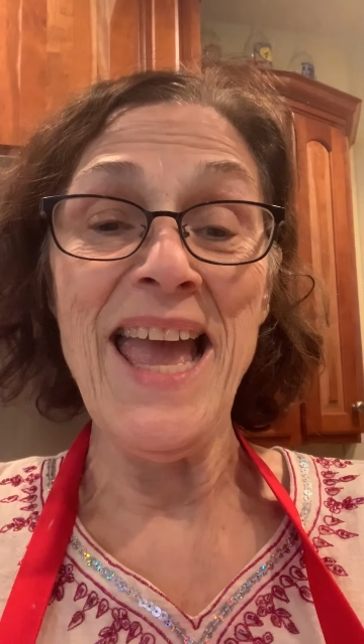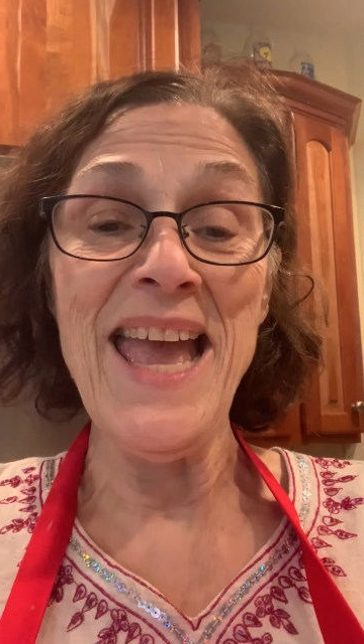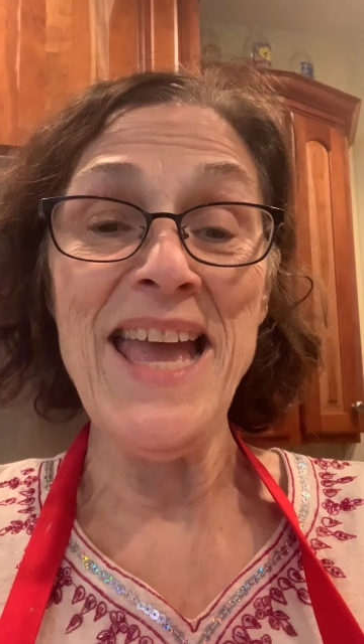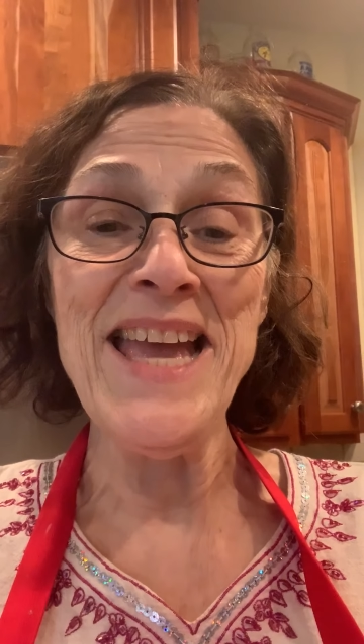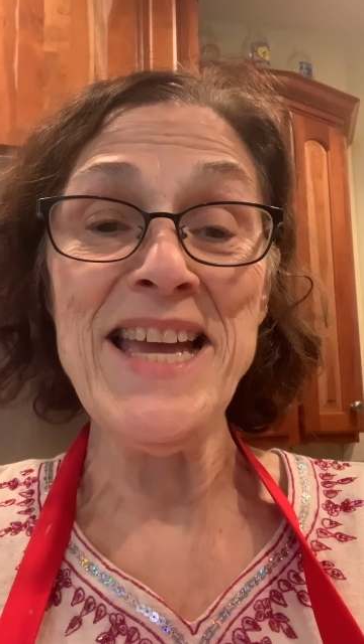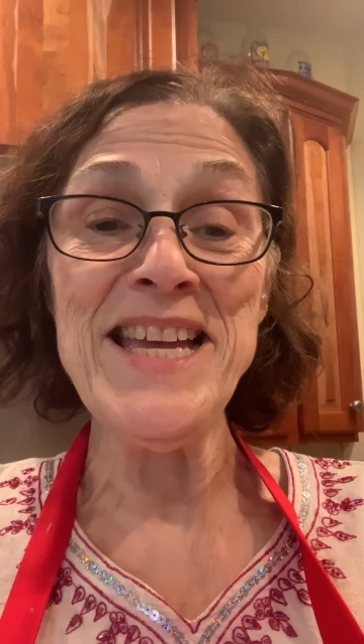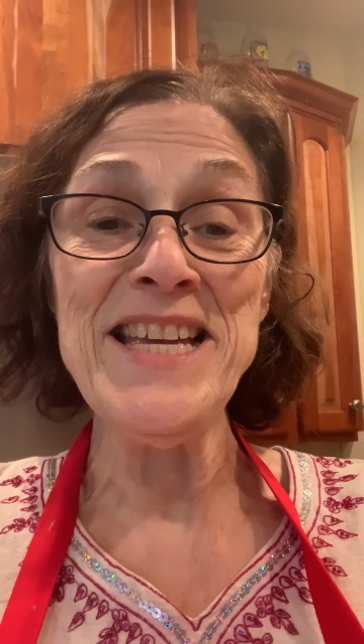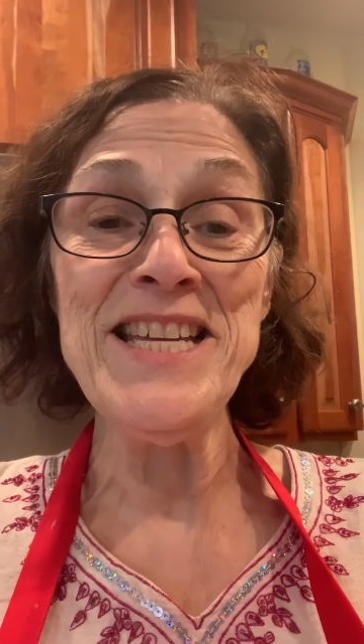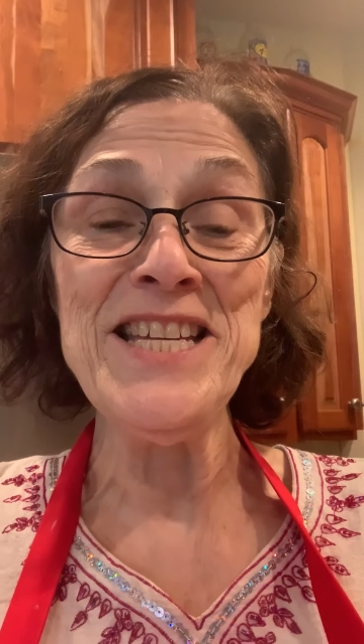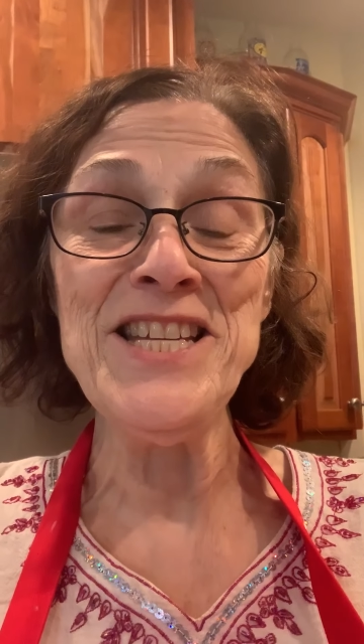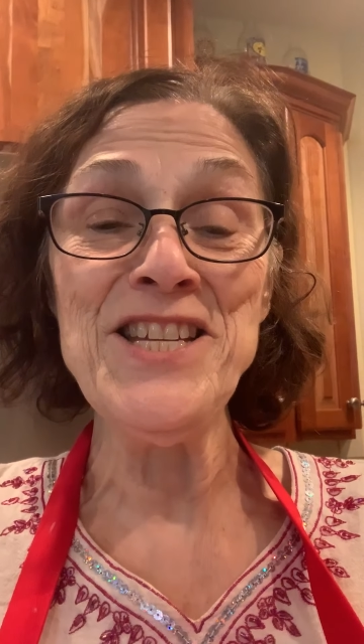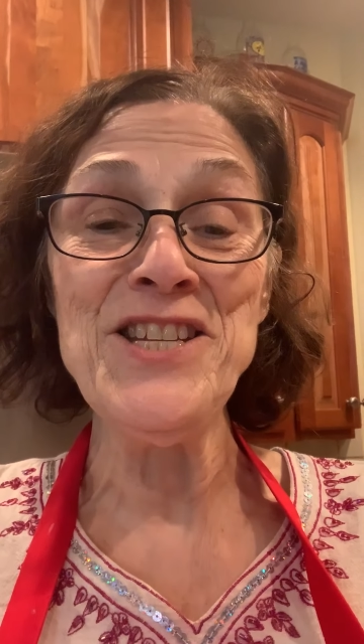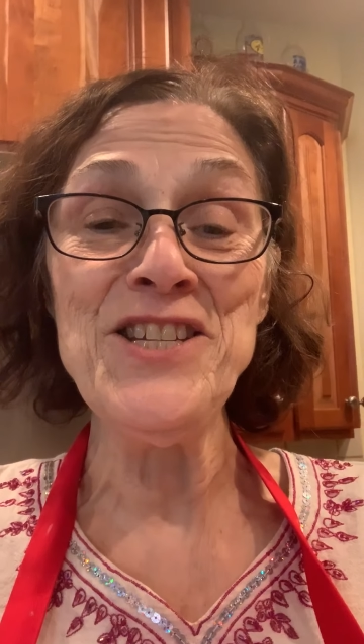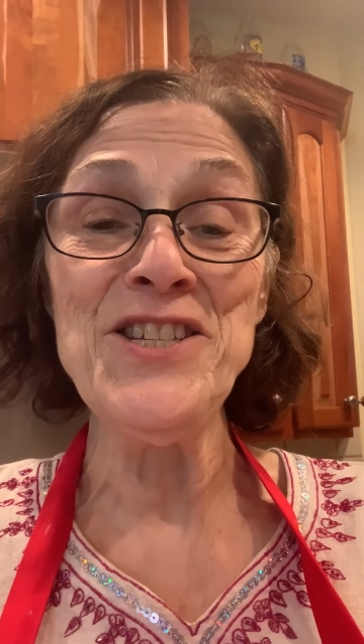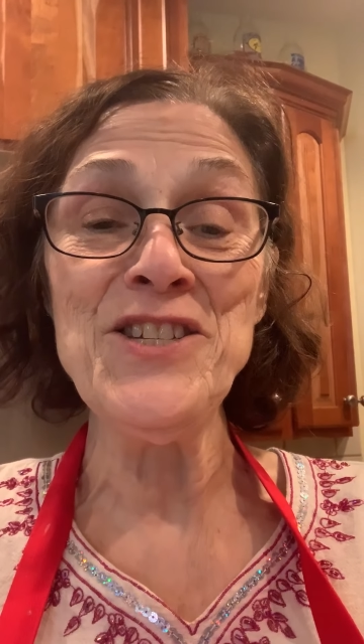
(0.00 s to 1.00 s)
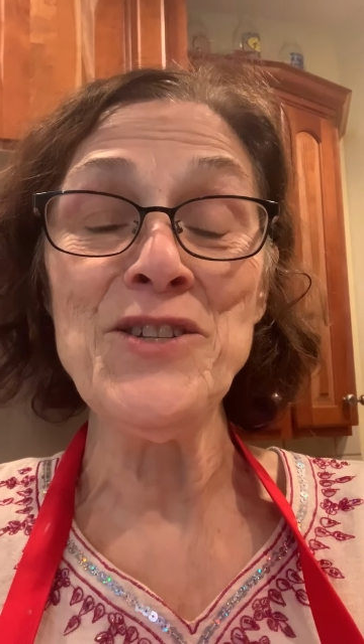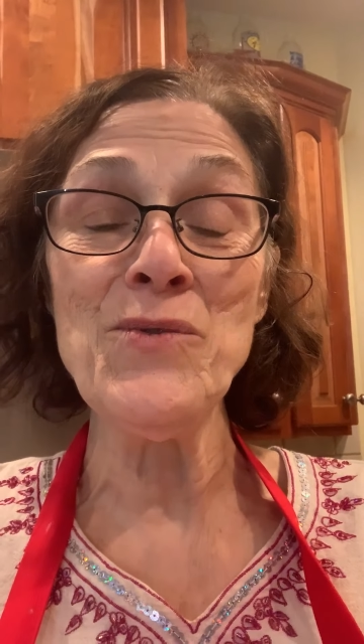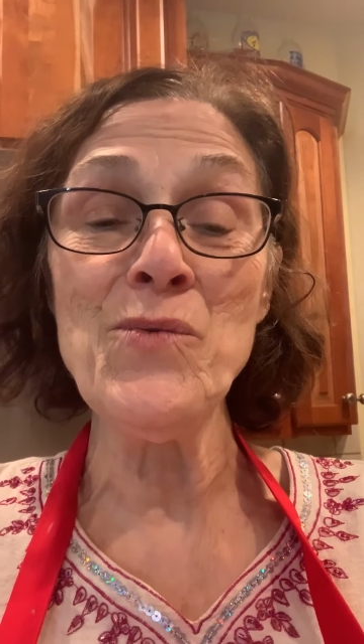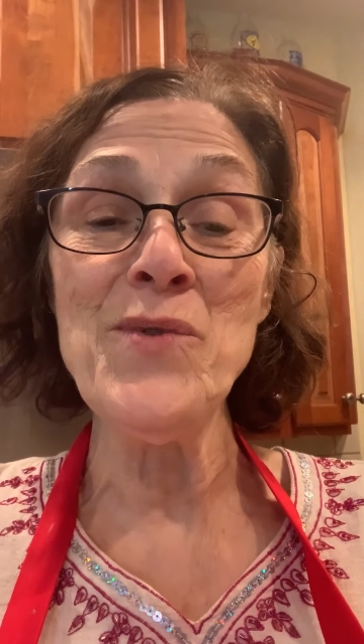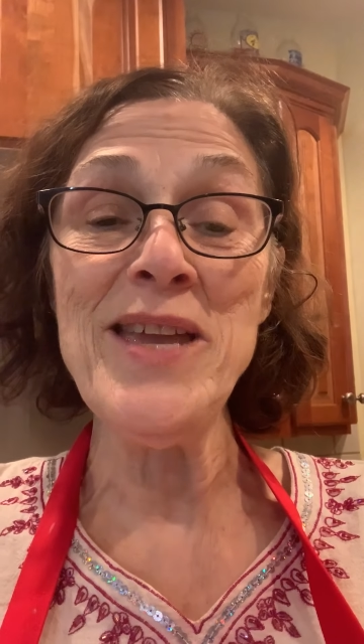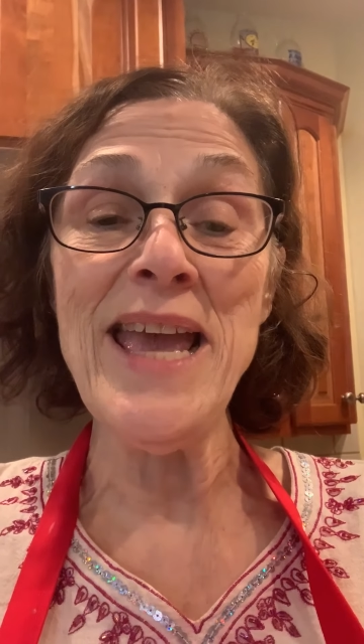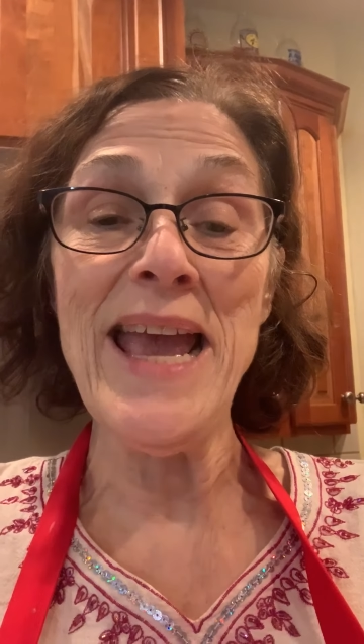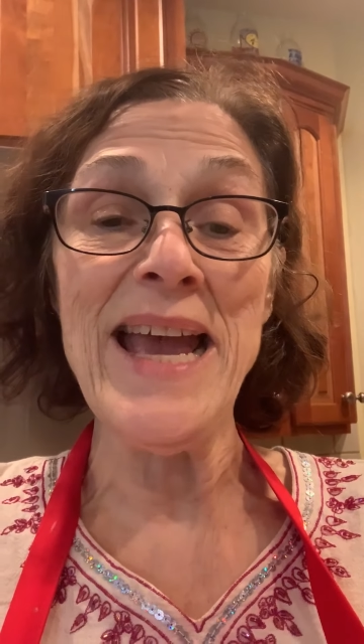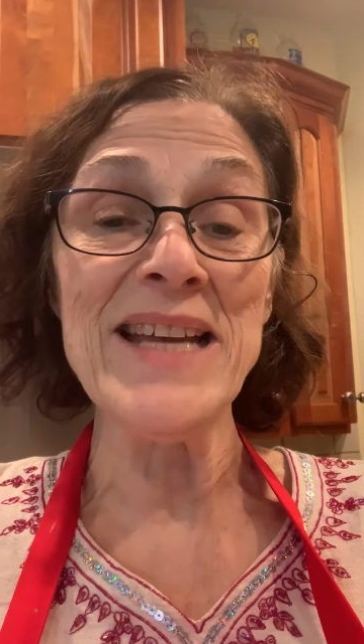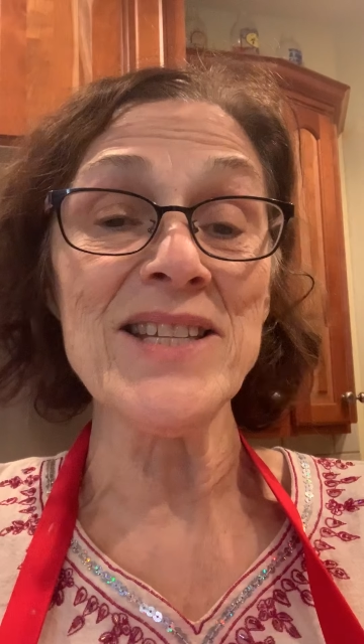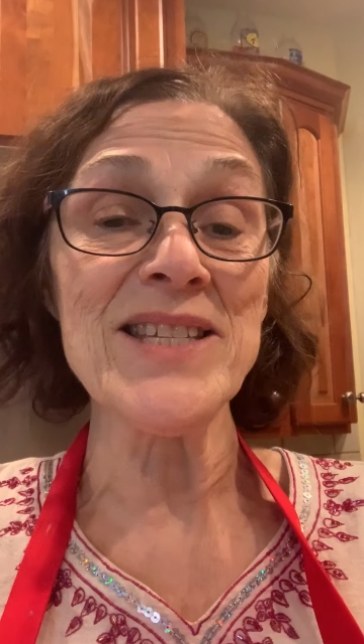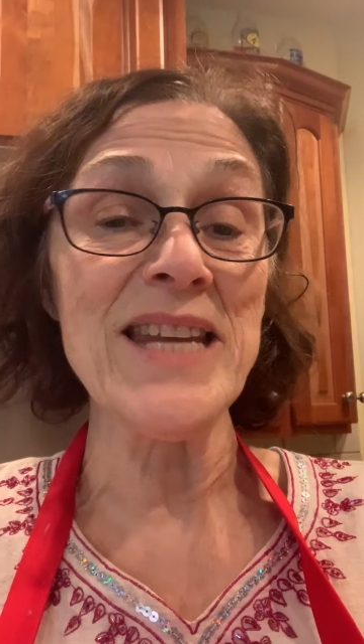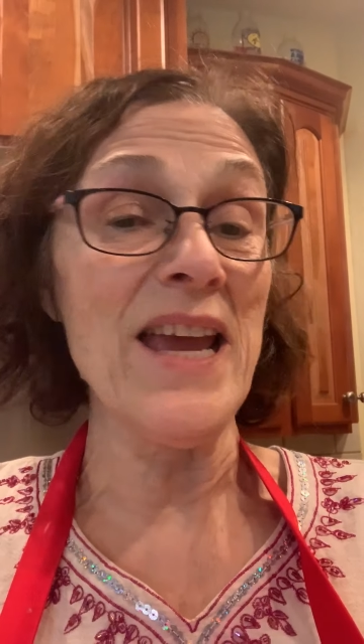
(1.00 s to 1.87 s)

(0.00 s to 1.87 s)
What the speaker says: And we asked